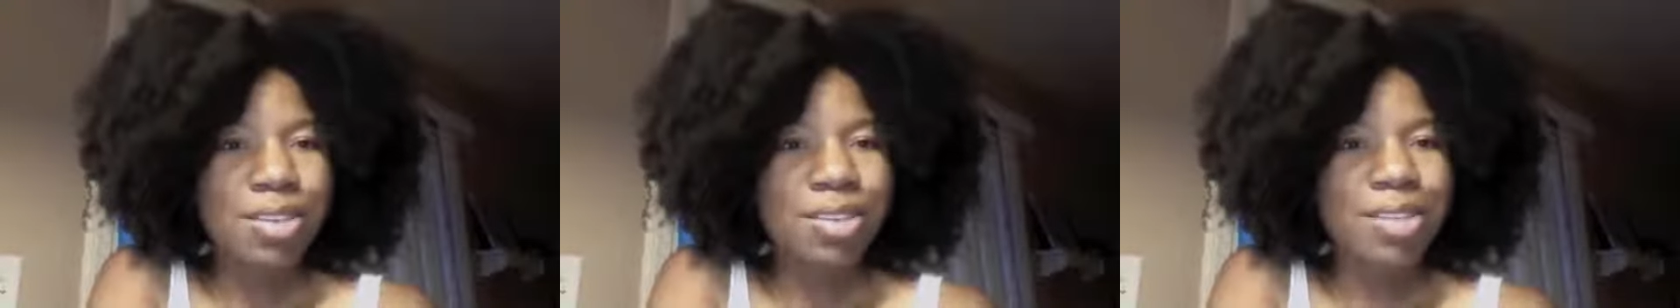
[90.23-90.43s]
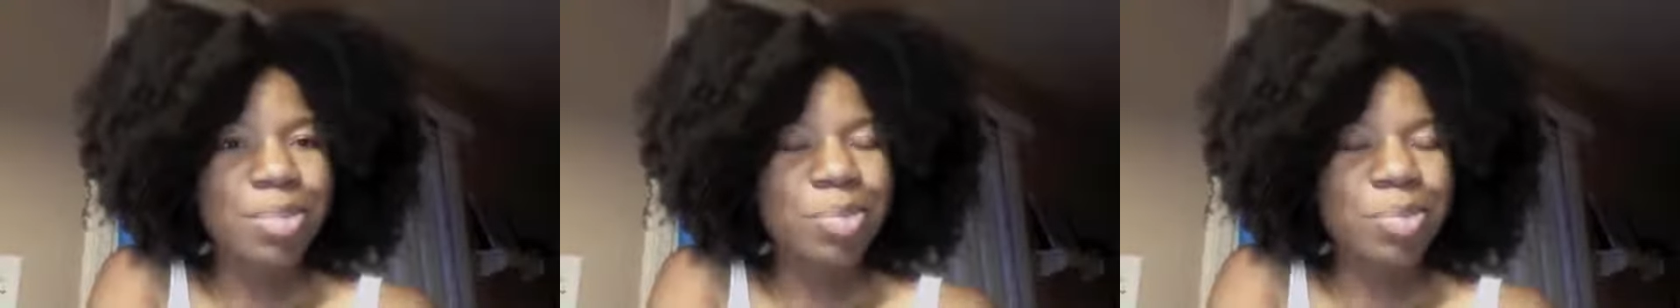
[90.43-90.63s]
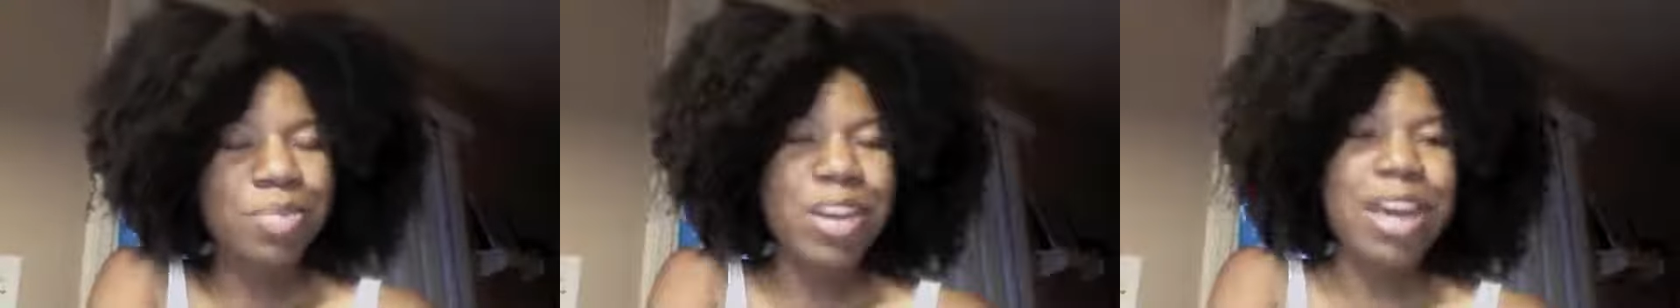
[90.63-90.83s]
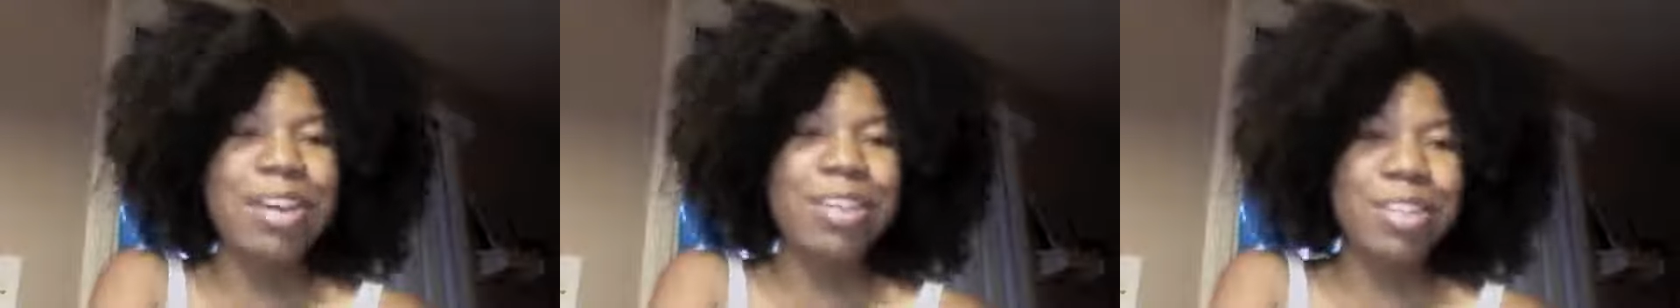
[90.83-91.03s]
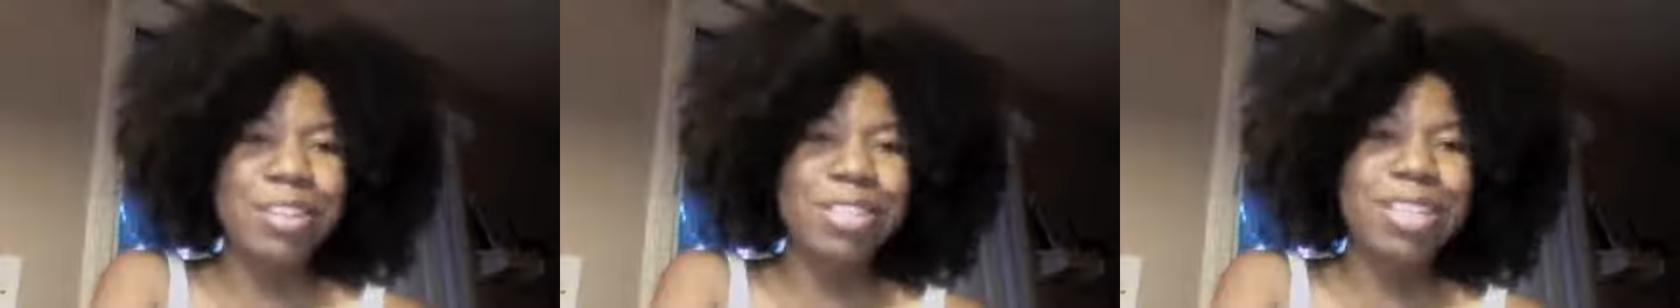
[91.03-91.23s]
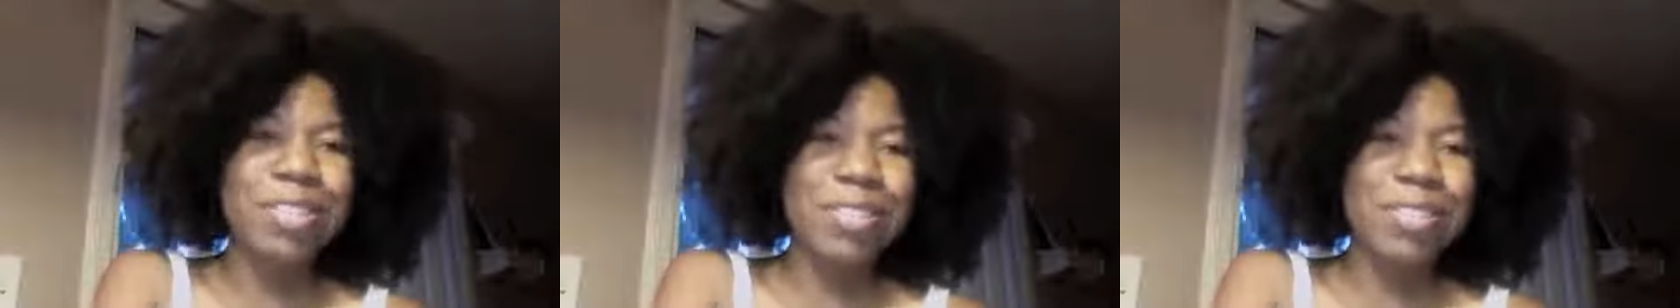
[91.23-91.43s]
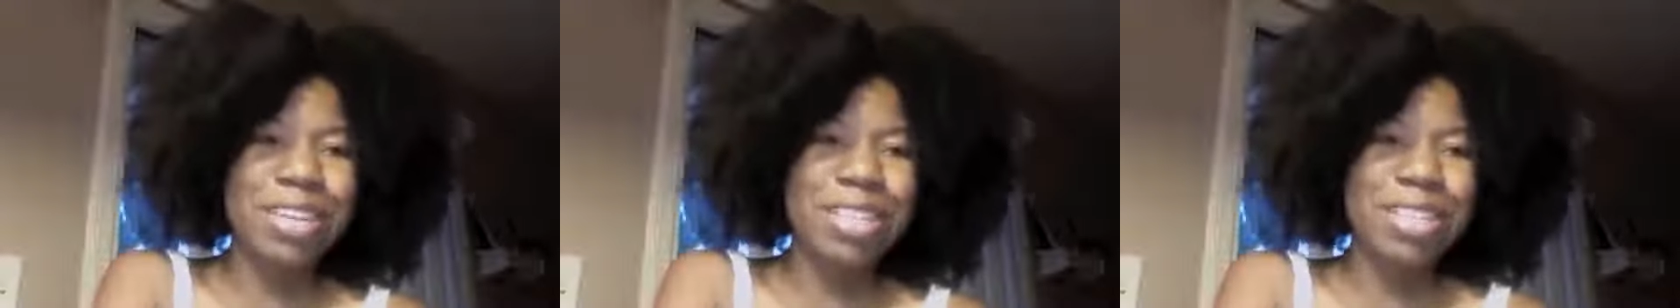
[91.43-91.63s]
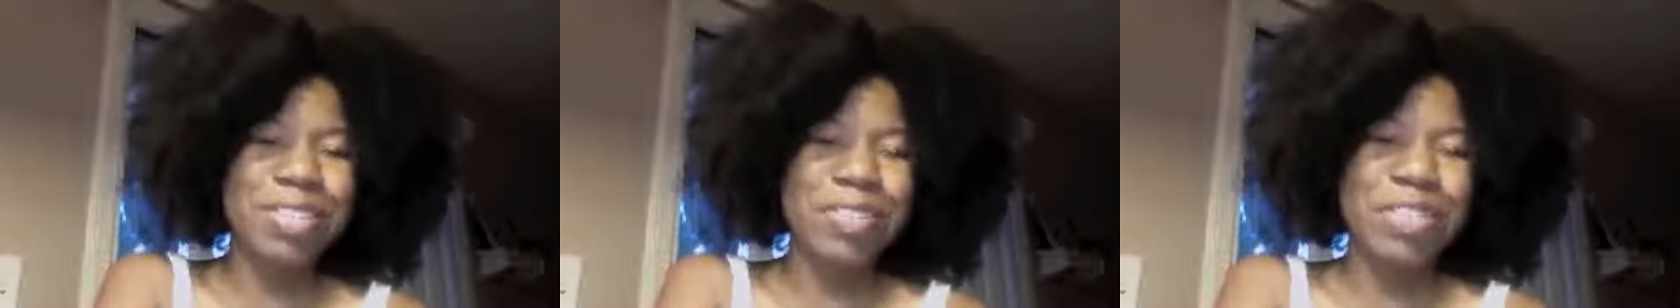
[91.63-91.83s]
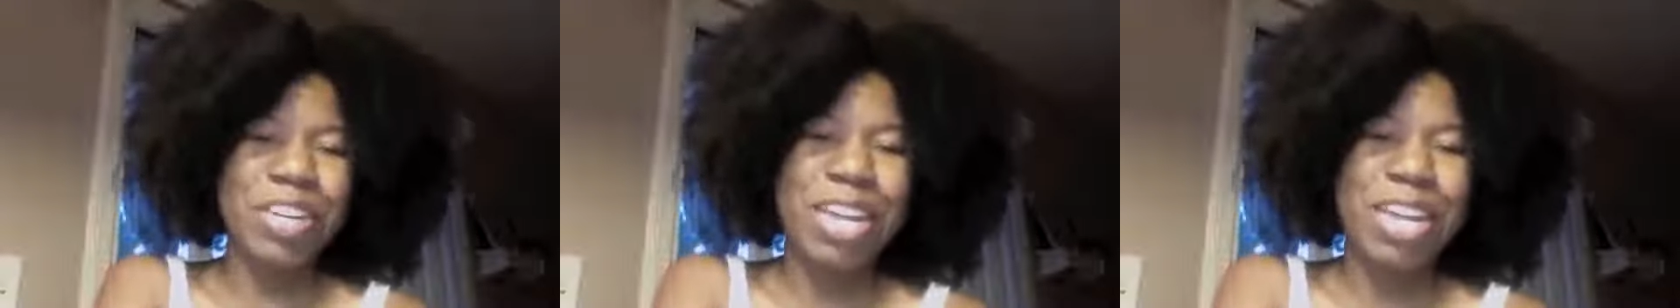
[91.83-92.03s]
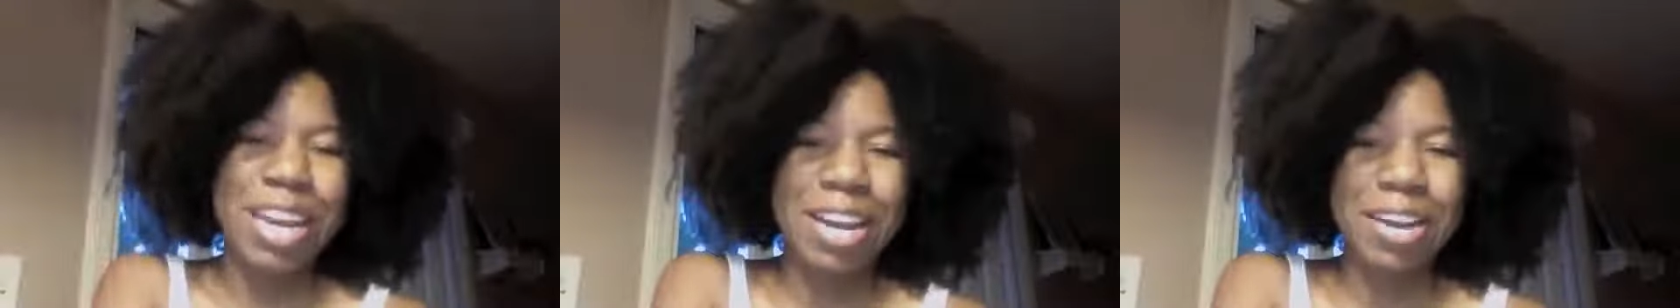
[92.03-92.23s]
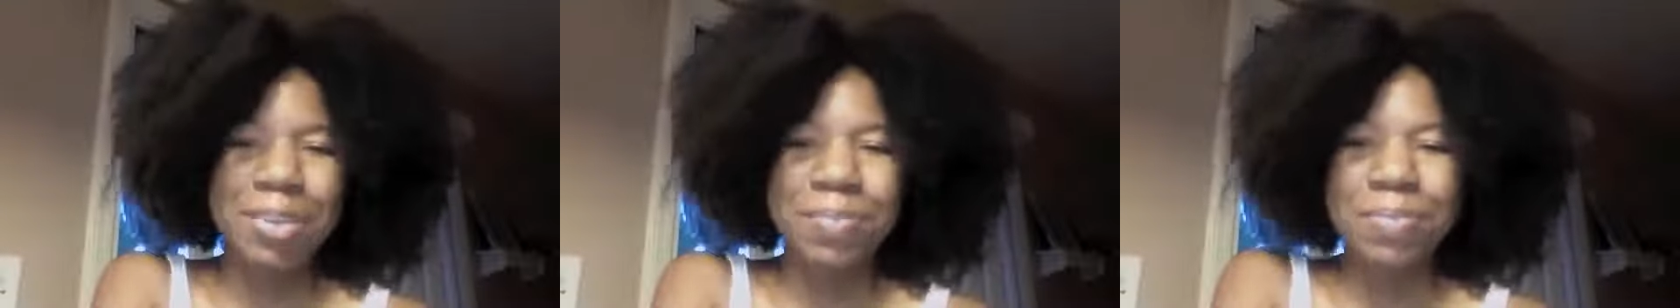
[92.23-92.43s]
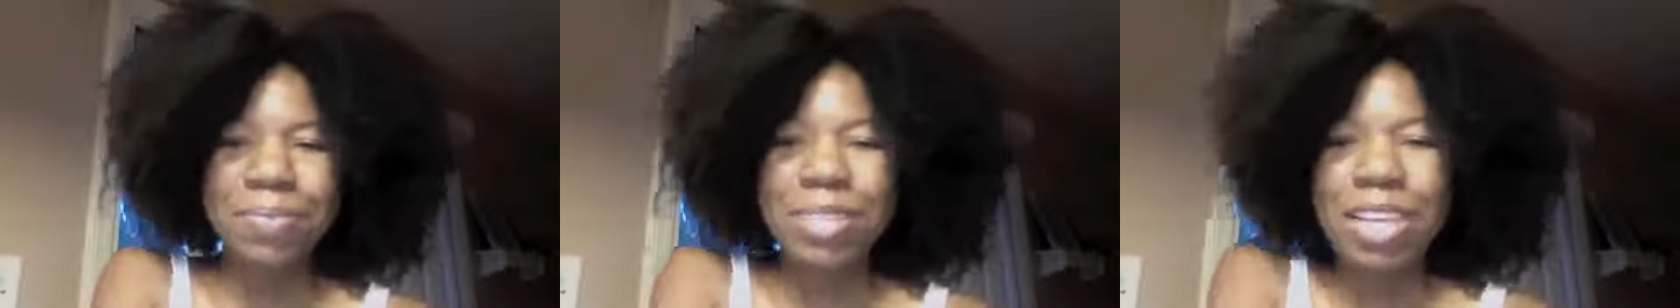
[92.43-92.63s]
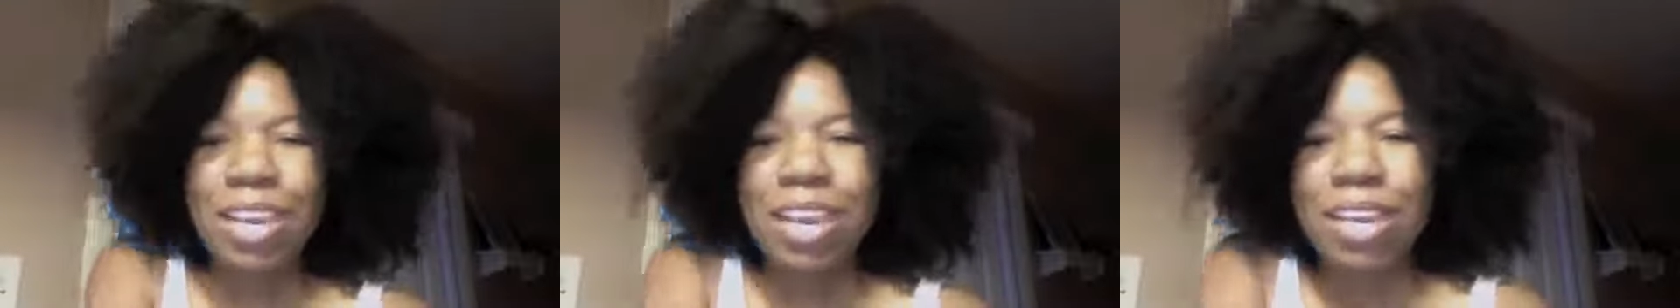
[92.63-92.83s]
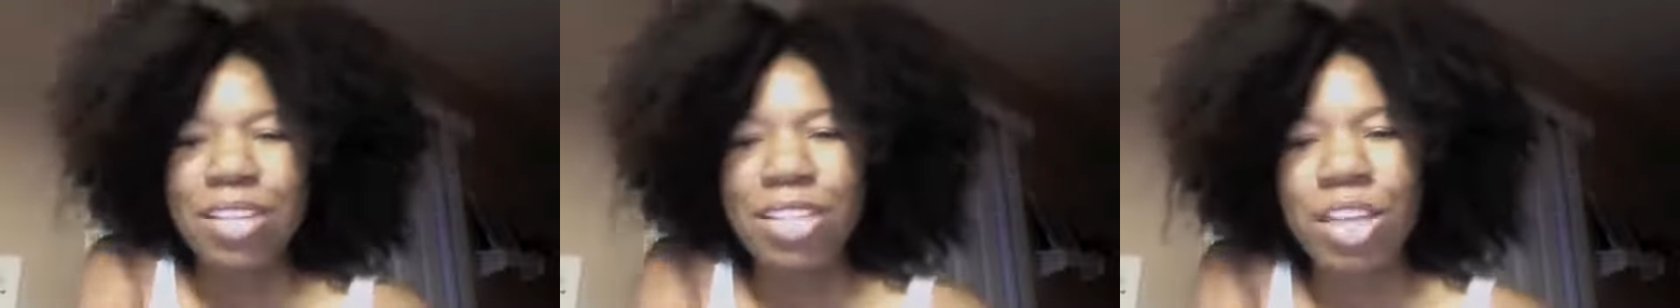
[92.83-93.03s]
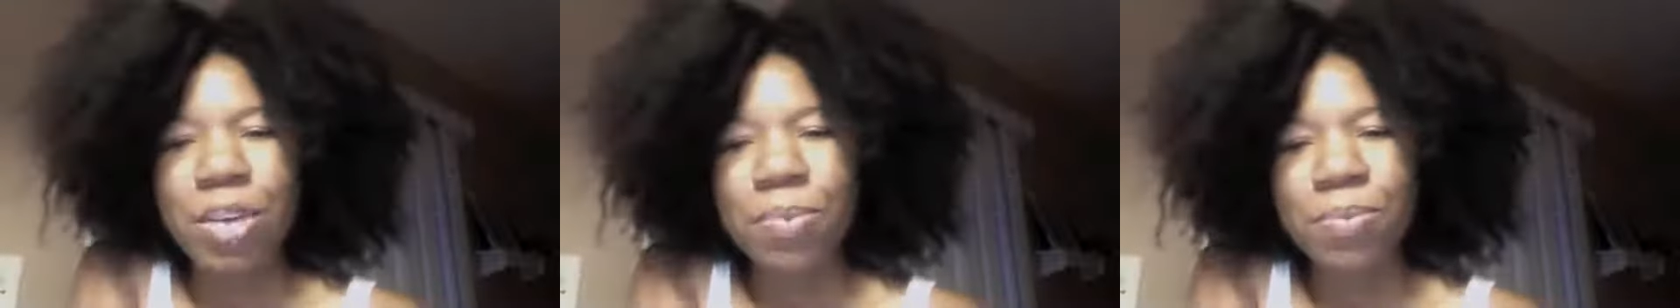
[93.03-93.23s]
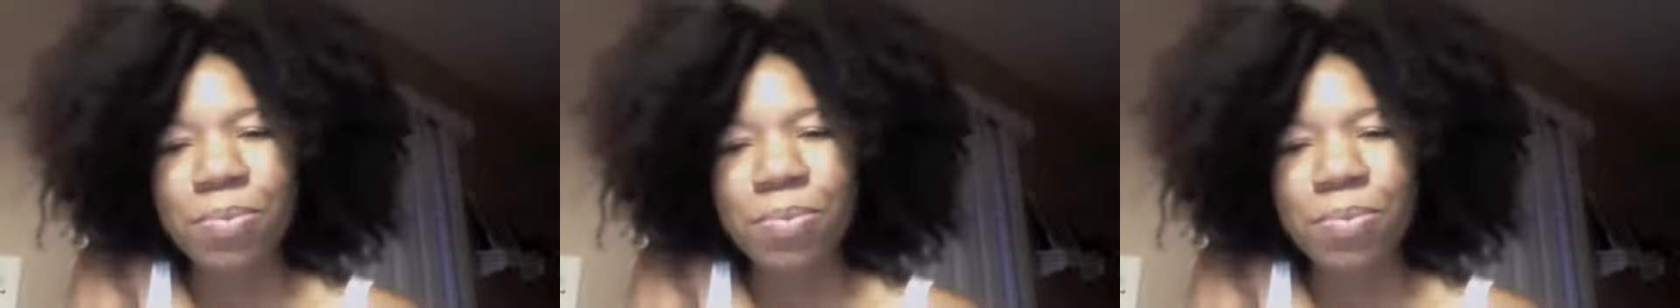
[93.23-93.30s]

to provide curl definition for your hair. So